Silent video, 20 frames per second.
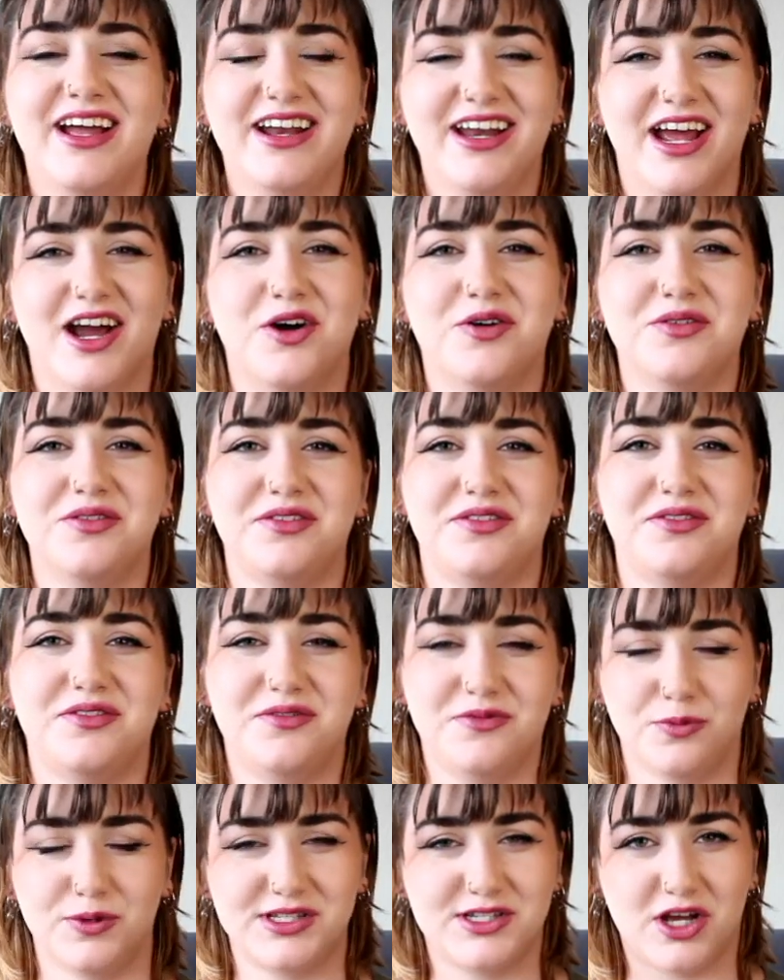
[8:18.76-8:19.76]
Now,
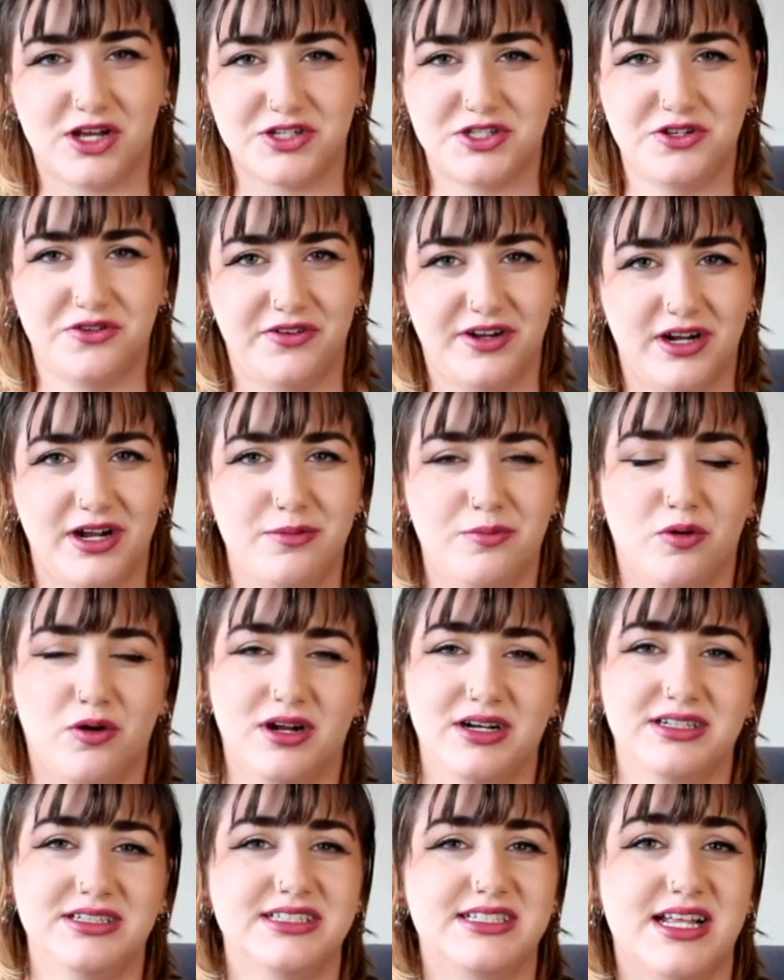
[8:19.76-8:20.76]
what's also very
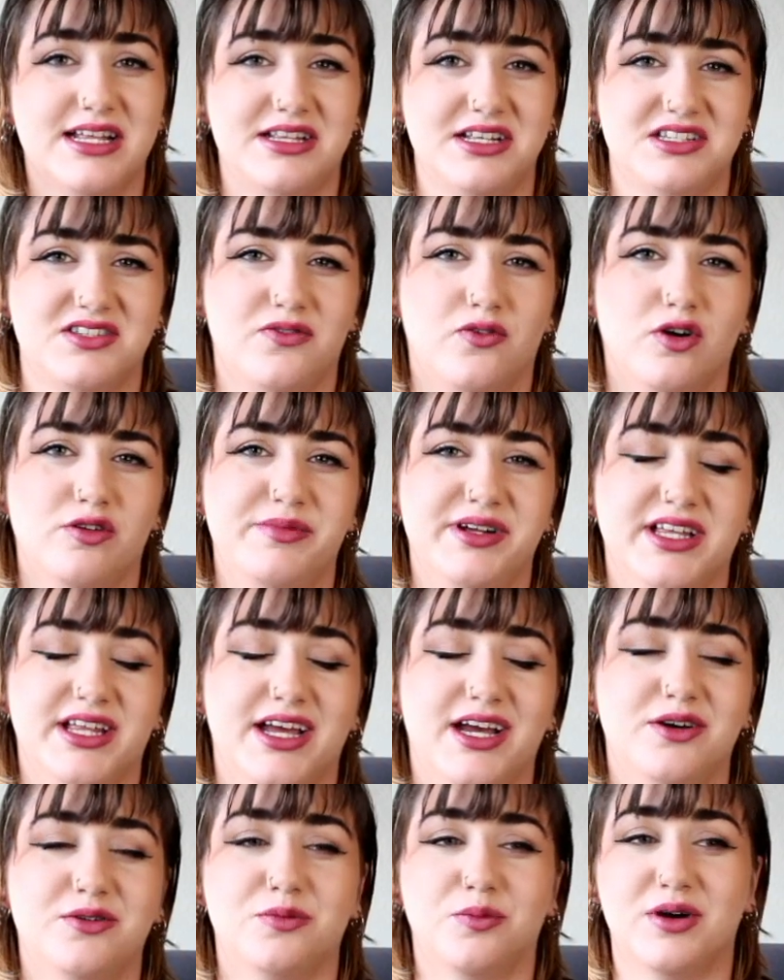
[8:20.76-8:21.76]
important is that this
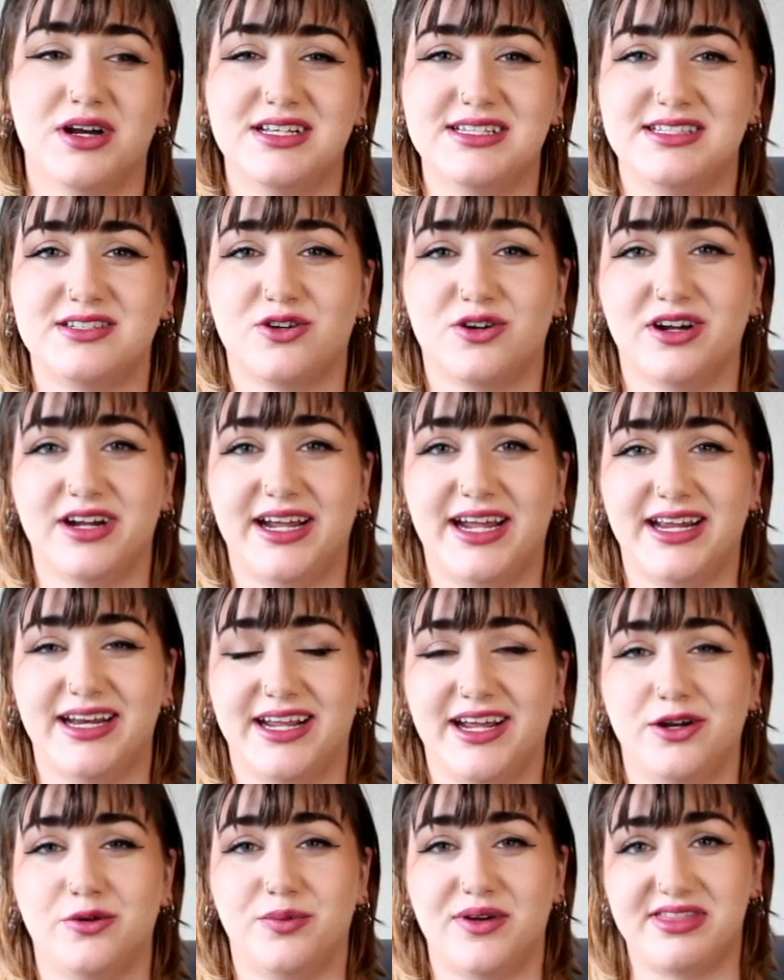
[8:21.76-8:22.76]
formula was
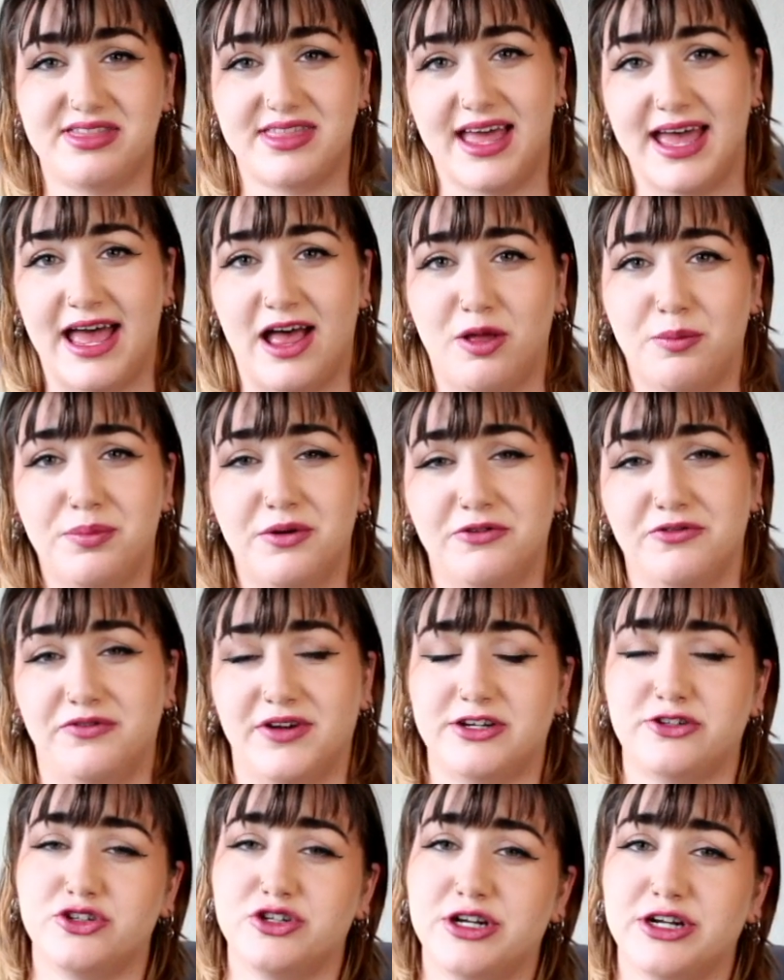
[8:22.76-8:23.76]
created with the help of
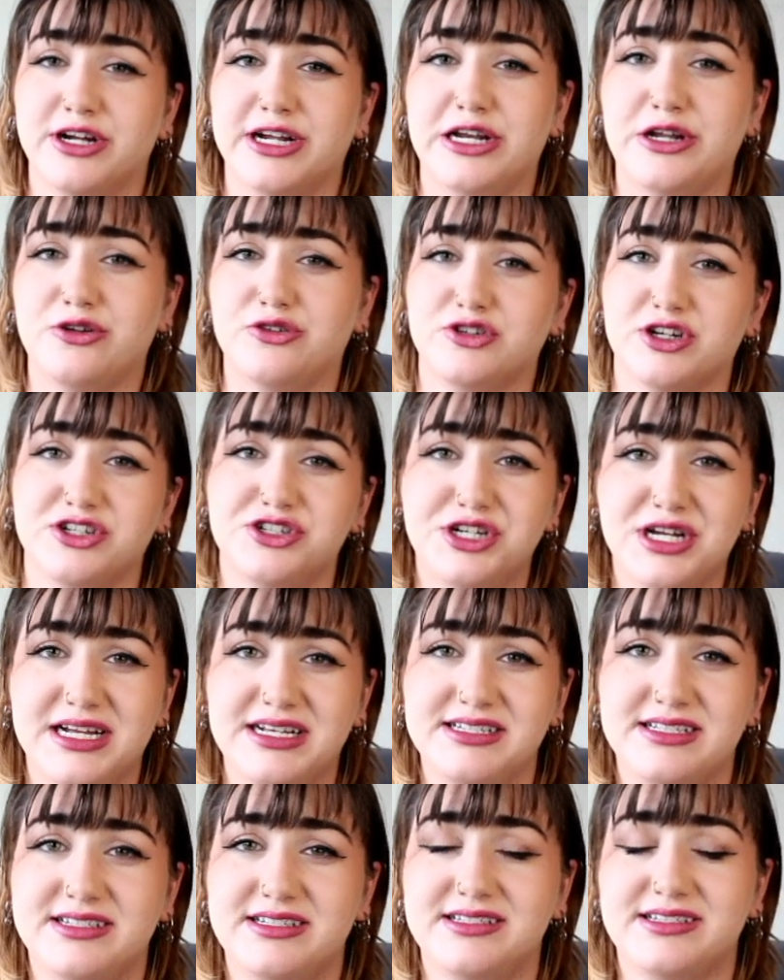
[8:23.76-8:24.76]
veterinary
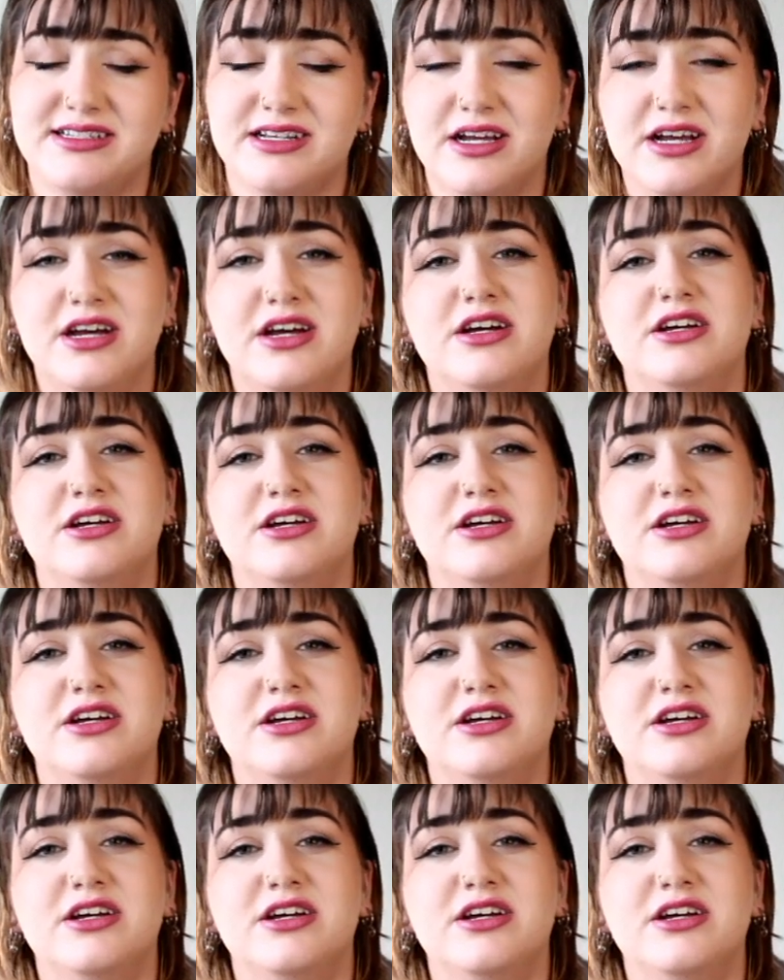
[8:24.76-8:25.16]
nutritionists.